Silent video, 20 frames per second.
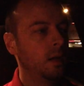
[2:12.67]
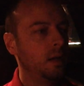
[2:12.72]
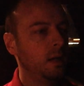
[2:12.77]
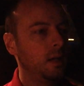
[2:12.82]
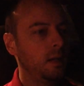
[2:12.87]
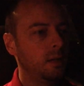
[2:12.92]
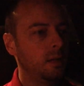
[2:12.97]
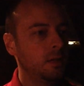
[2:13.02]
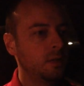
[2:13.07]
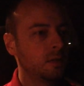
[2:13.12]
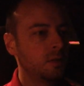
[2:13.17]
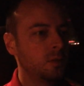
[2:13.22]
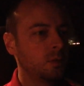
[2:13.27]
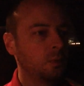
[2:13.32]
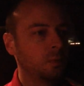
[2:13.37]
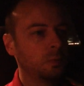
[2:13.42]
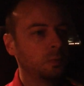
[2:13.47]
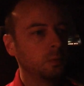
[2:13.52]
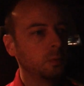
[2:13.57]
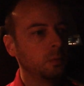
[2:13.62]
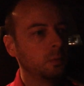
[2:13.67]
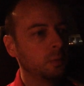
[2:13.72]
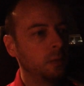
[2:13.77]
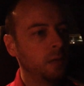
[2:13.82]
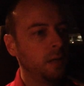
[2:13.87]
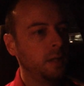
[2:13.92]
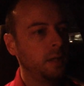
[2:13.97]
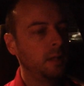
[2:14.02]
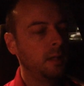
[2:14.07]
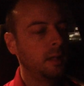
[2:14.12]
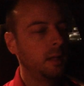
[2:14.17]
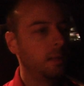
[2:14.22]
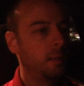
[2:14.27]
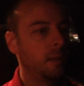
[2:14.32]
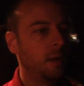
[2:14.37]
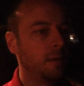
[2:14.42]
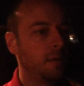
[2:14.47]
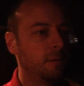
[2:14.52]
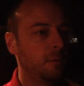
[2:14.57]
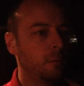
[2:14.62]
is rated at
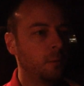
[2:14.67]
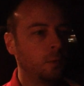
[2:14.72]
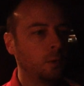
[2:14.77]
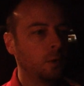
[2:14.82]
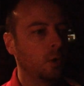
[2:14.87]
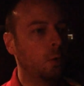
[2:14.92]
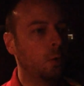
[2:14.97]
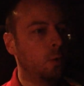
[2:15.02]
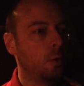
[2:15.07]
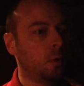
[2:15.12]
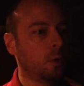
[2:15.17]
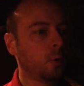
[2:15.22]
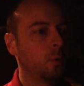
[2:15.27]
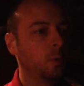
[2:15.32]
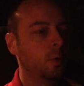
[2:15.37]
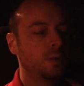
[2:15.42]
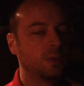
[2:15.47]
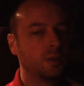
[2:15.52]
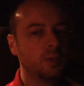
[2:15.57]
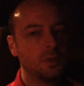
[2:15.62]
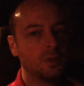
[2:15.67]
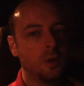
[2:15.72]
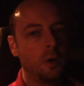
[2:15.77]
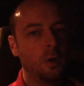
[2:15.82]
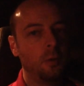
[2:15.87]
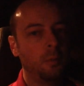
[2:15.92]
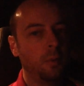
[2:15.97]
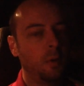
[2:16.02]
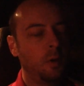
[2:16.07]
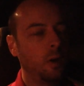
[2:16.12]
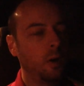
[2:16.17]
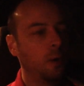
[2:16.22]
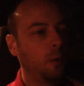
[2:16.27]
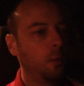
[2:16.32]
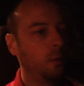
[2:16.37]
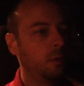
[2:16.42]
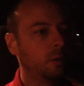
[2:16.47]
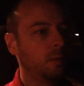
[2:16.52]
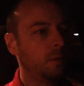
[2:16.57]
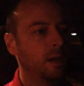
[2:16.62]
about 4.25, which is on par
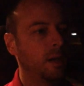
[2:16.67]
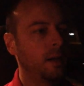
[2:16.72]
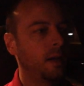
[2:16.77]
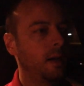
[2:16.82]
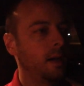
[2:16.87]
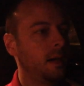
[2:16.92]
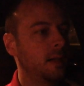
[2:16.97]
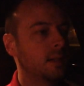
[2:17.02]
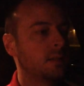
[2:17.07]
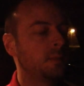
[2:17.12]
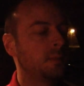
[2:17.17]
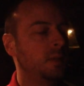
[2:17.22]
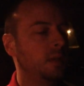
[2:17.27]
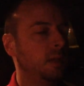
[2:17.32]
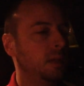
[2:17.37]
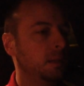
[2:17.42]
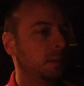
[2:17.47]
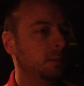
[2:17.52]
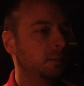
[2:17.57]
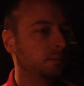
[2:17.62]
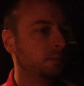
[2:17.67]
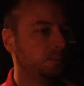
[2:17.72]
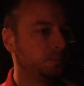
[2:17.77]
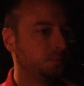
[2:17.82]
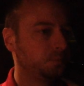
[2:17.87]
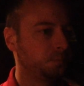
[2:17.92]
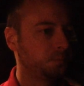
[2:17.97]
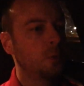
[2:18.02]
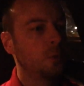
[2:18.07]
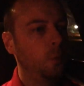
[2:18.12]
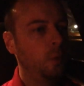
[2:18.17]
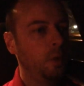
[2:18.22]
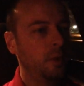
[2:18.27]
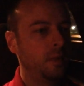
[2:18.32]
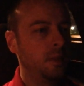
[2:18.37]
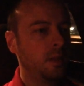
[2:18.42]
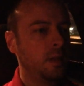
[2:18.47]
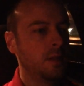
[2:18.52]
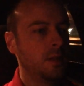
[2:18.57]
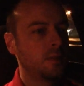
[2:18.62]
with my ISP. So
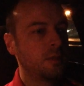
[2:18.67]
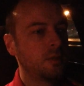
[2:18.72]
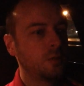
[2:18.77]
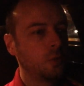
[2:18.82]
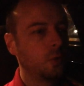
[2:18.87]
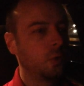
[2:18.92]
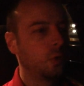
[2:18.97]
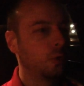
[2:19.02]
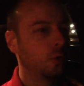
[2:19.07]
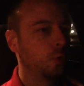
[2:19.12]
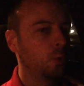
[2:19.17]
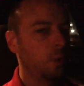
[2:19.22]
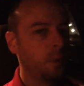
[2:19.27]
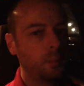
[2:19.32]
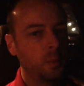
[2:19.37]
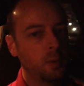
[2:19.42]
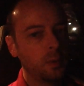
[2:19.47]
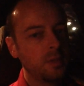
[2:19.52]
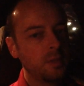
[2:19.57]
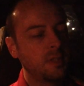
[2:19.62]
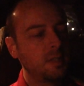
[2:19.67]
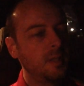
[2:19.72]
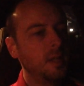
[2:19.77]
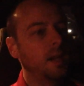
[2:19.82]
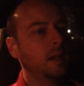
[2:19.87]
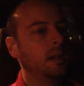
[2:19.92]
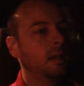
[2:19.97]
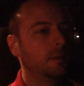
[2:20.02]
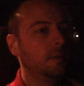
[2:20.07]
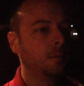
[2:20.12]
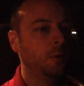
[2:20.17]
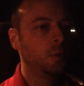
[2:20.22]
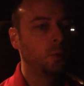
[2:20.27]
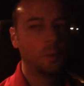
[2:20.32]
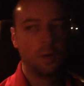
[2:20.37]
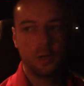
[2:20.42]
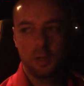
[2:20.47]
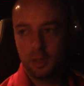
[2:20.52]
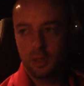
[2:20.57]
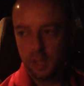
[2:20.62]
with this crippled state, if you
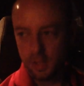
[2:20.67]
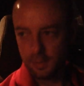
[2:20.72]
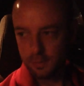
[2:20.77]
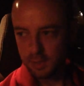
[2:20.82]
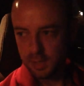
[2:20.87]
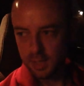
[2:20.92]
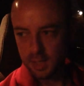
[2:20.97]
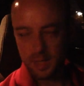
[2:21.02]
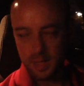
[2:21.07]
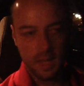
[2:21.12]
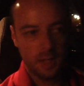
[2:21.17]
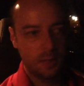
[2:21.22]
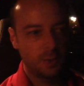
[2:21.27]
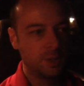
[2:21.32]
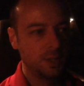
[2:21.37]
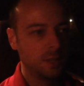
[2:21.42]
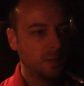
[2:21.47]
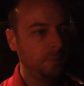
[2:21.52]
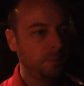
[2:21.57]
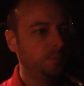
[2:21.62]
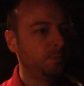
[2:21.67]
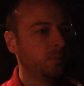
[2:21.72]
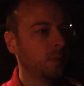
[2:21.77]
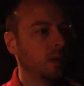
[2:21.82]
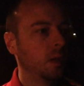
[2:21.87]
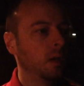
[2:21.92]
will, of a connection,